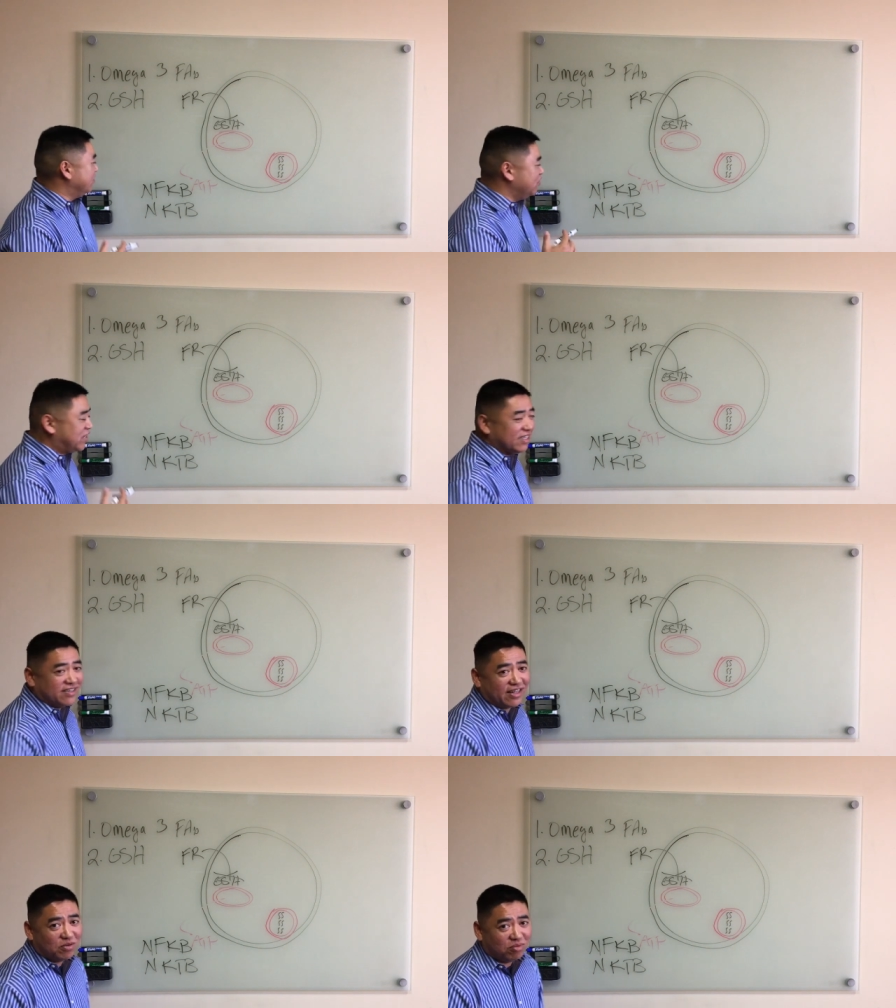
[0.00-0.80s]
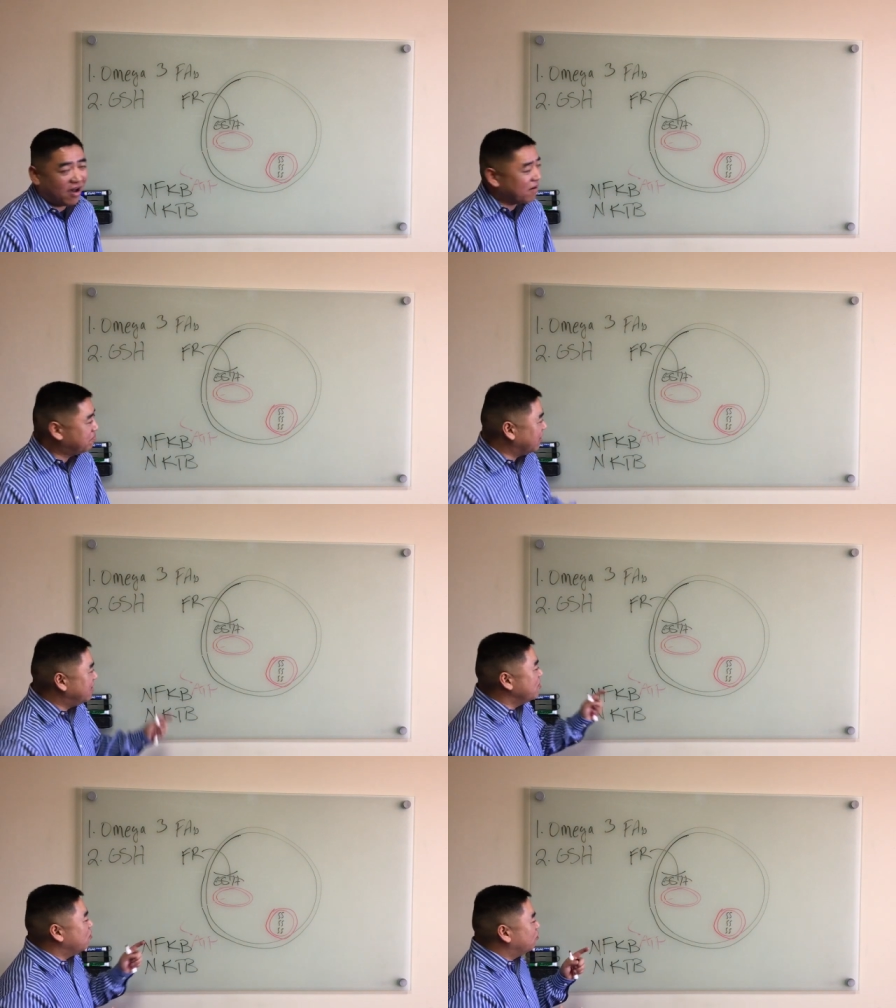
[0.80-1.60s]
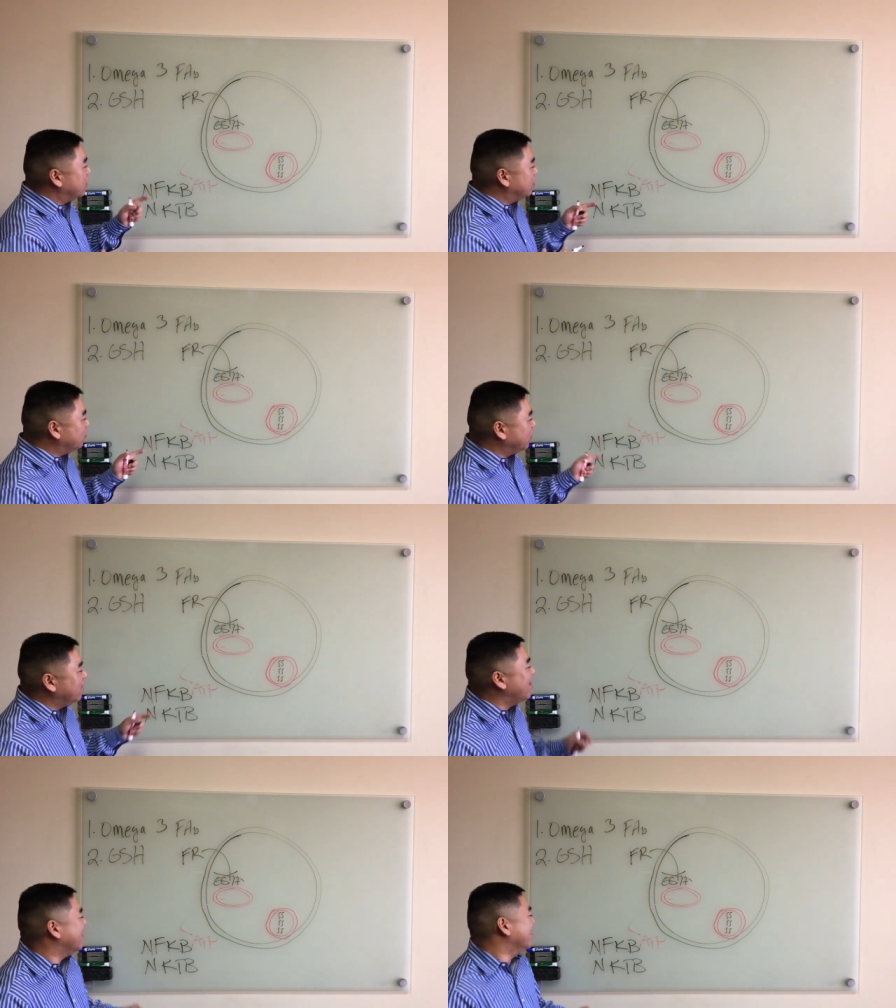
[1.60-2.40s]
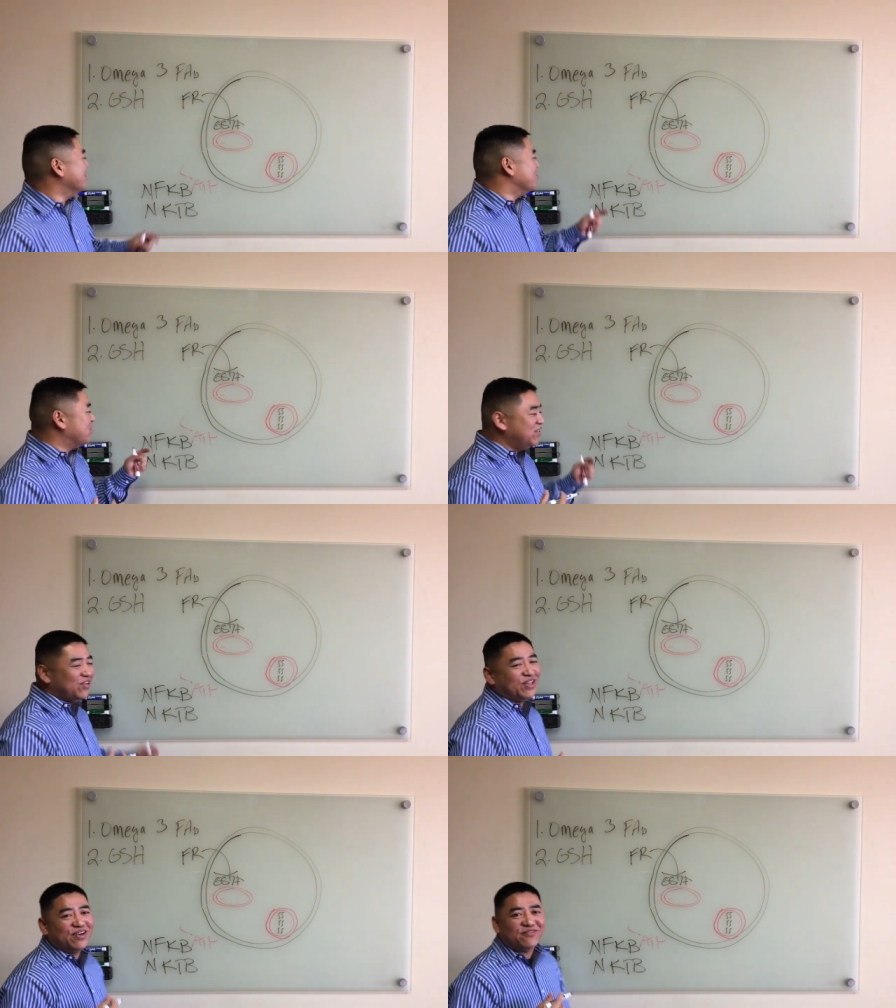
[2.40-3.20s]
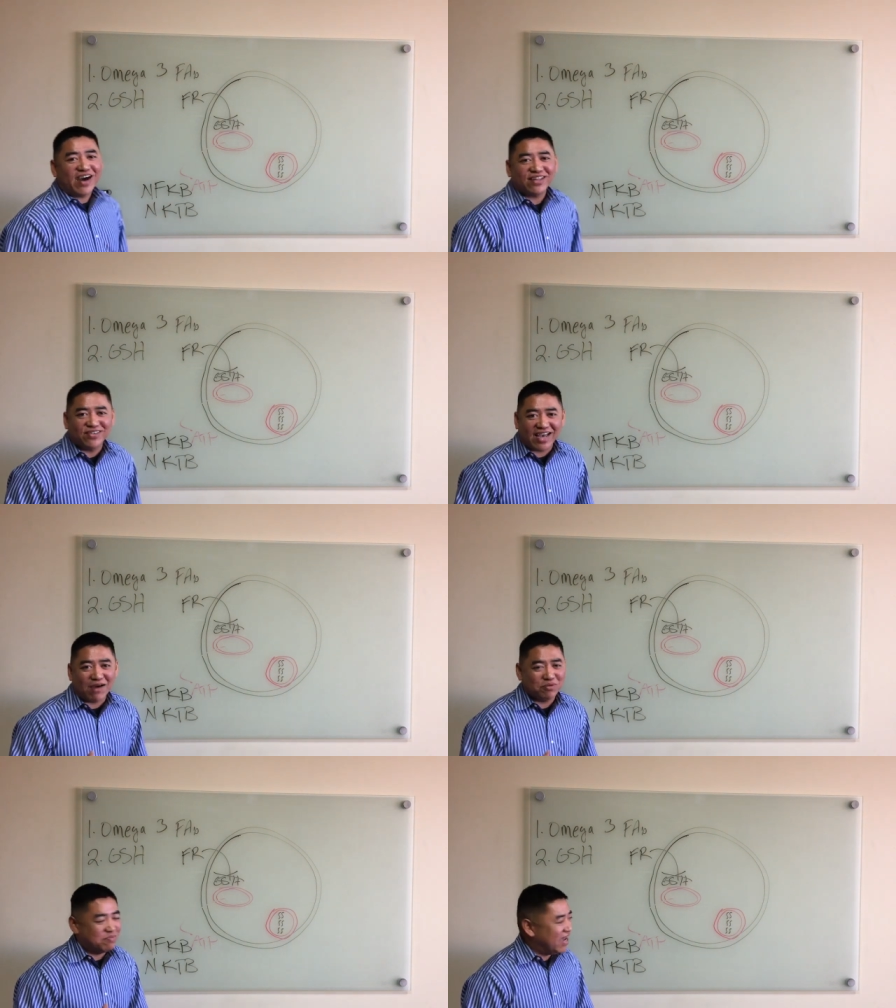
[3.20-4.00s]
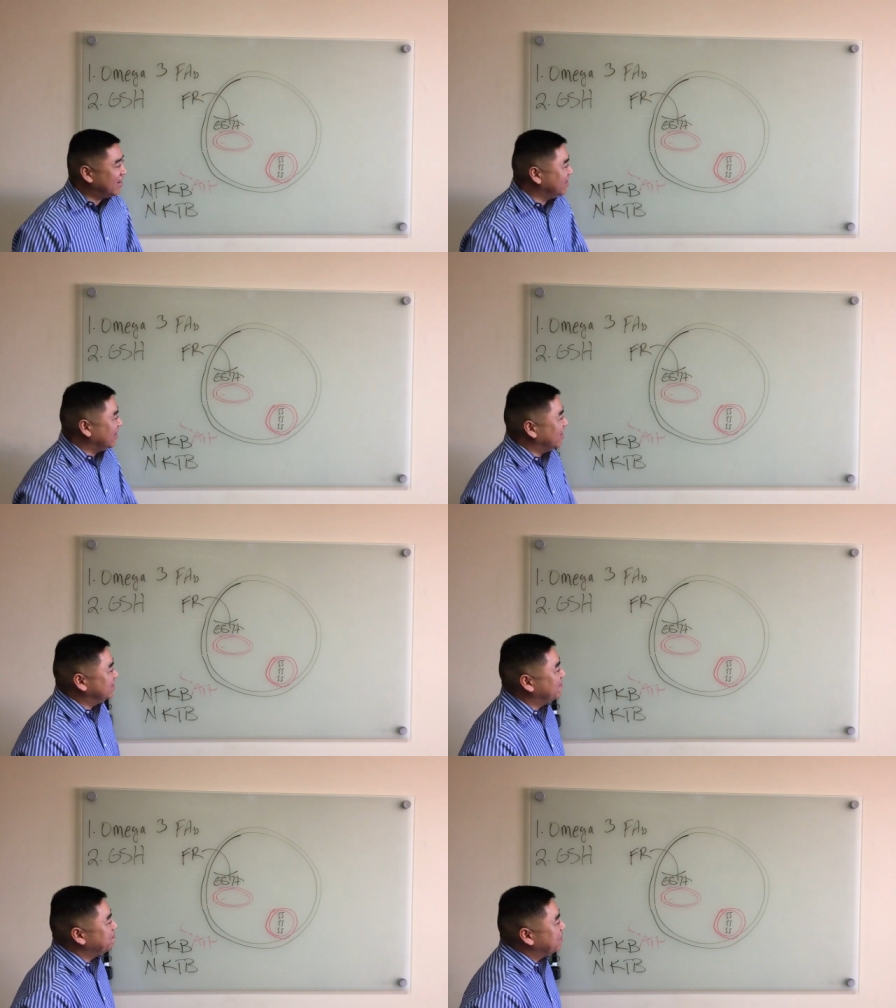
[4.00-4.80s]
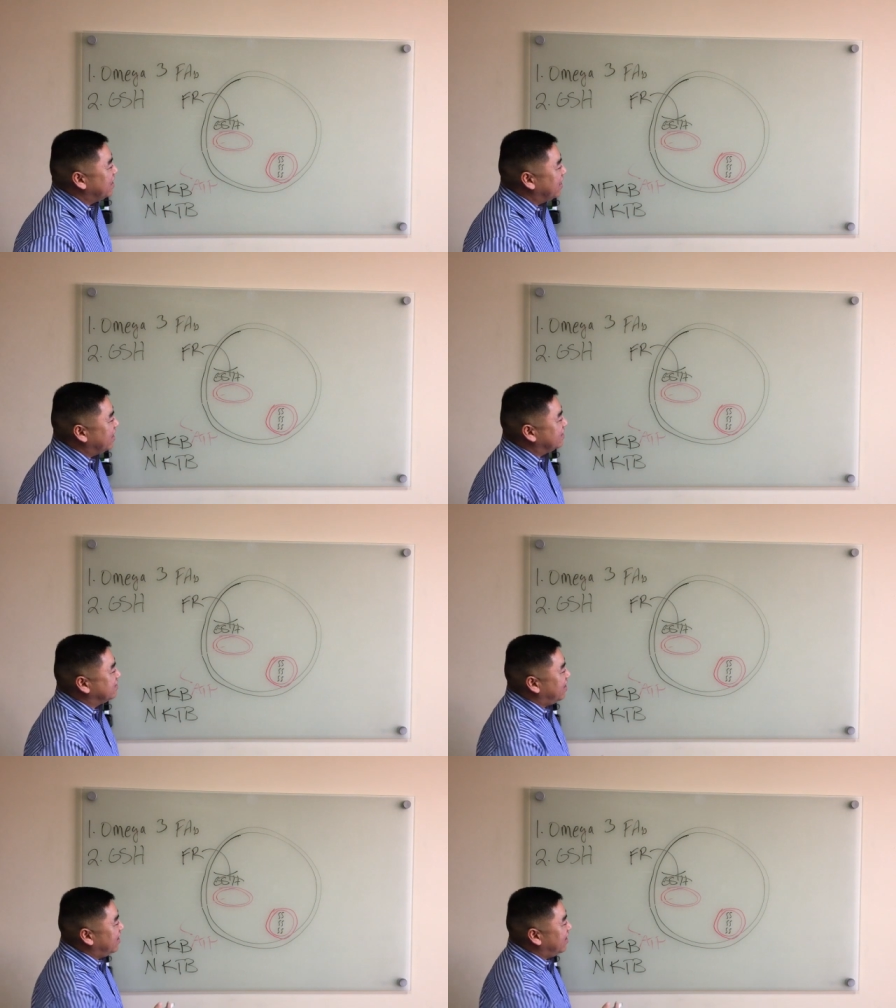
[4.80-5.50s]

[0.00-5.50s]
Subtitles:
New Kids on the Block. But what nuclear factor kappa beta does is